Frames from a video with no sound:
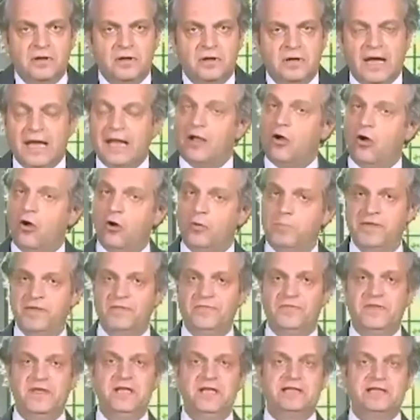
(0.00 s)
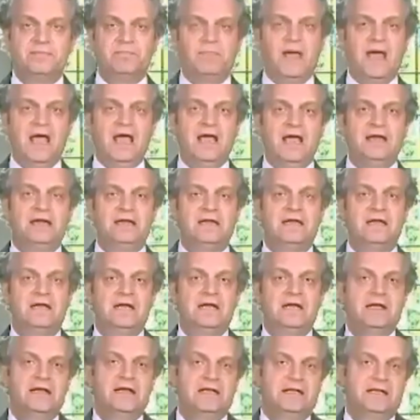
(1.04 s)
I hope that these paid
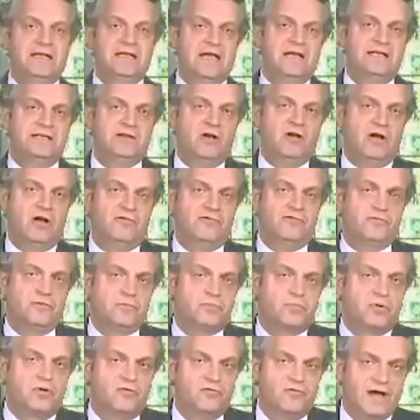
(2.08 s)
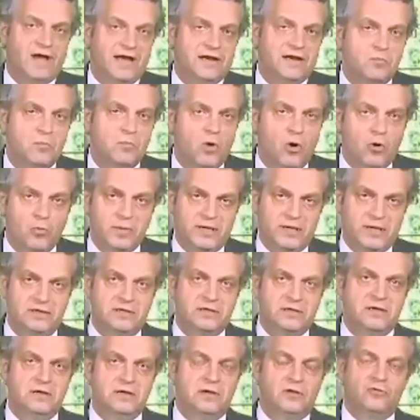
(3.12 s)
days off will provide a moment
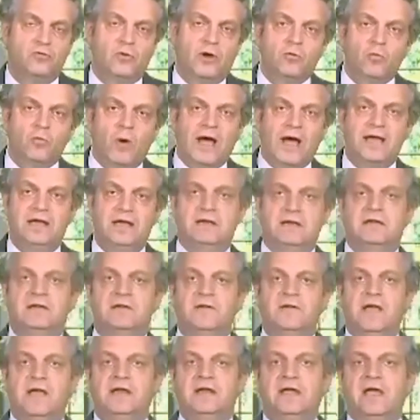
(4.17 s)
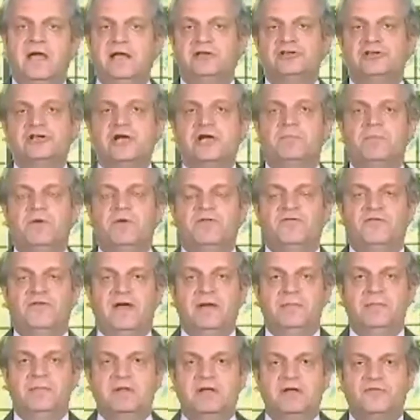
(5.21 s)
to unwind and catch up with
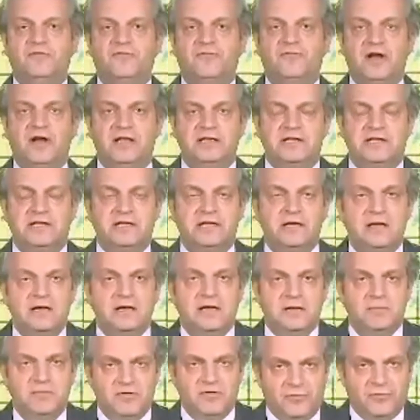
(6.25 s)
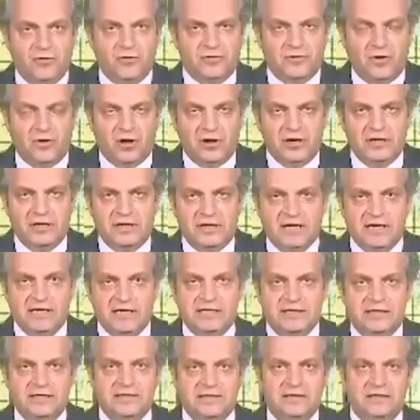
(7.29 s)
family and friends before the
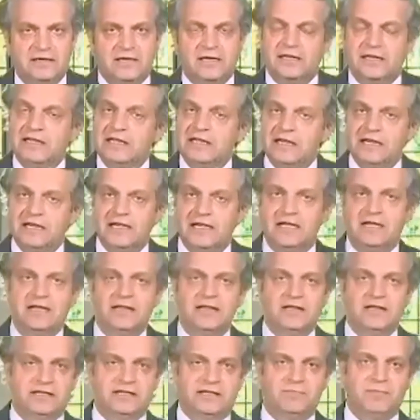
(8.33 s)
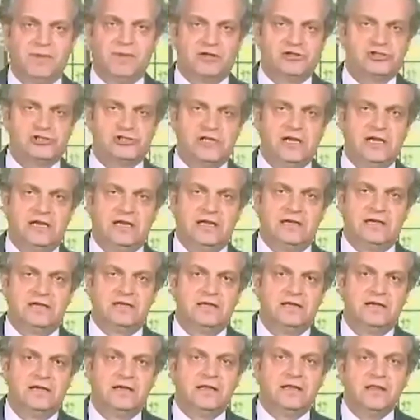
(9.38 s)
holidays. Clearly, this is much needed.
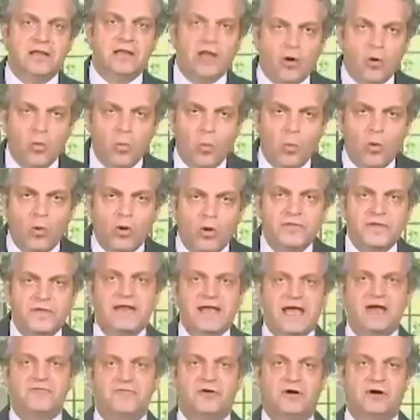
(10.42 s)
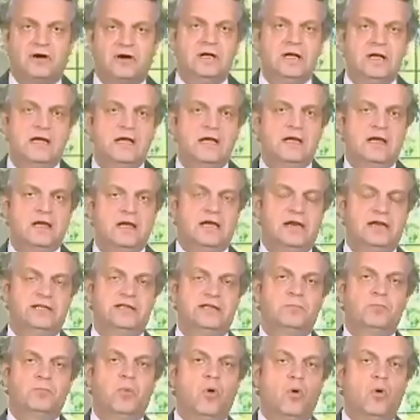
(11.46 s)
Now more than ever, it is
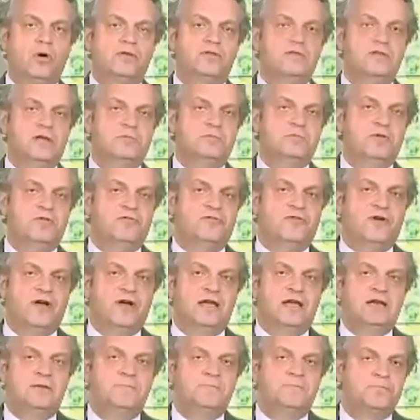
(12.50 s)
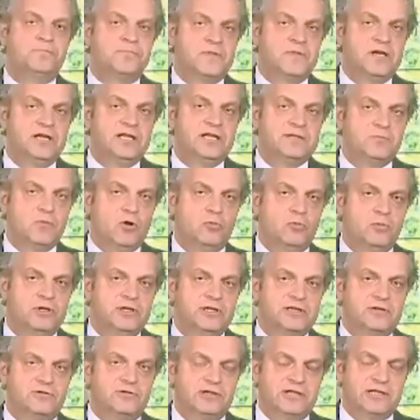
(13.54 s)
important that we find these
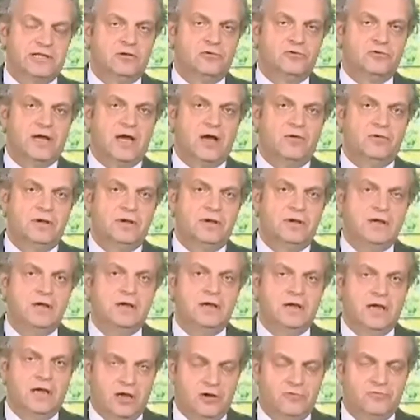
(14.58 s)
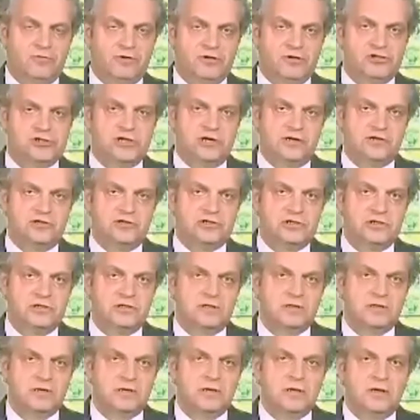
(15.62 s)
moments to slow down and recharge.
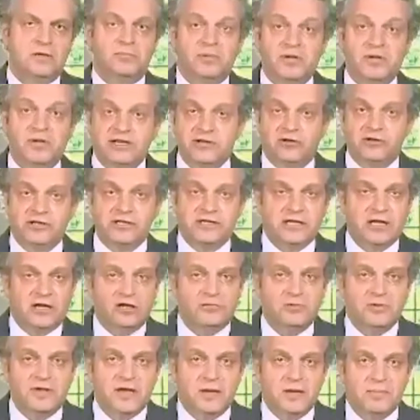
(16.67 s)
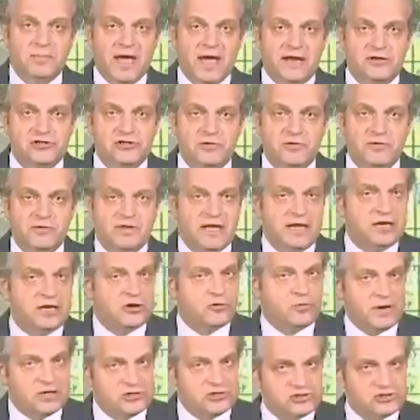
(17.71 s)
Please consult with your manager with any
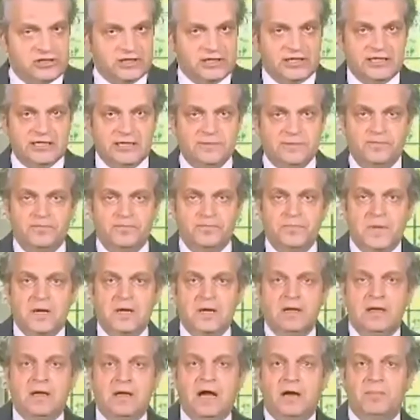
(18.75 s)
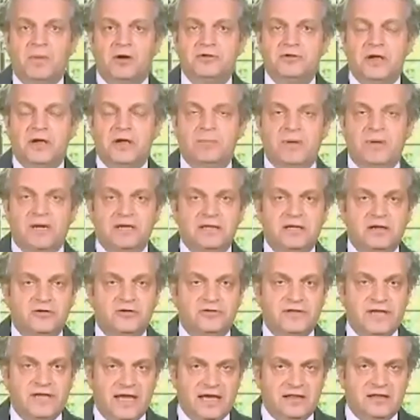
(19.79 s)
questions about your ability to
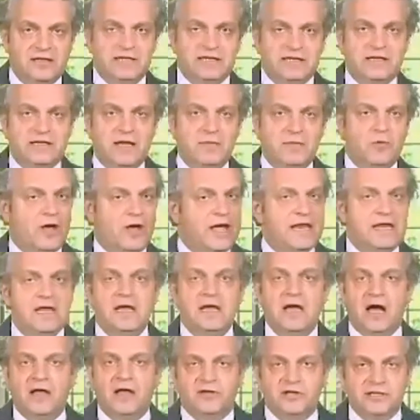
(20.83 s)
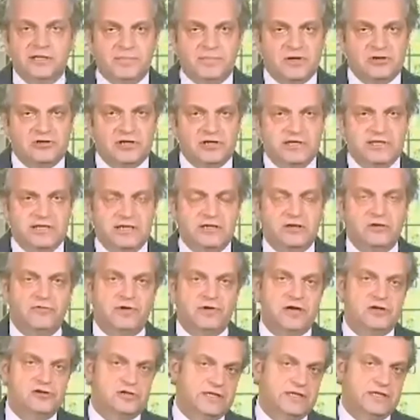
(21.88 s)
take this time or any other special
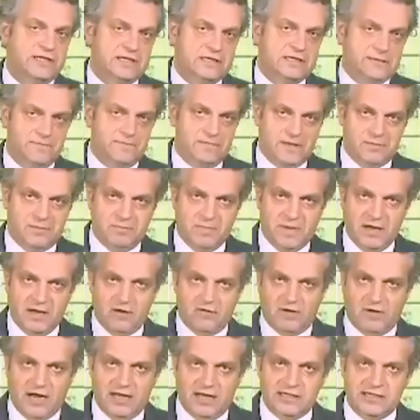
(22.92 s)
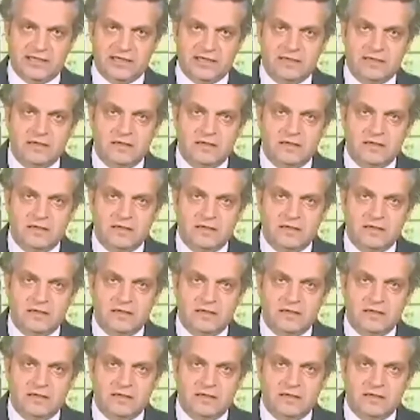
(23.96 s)
situations that may arise.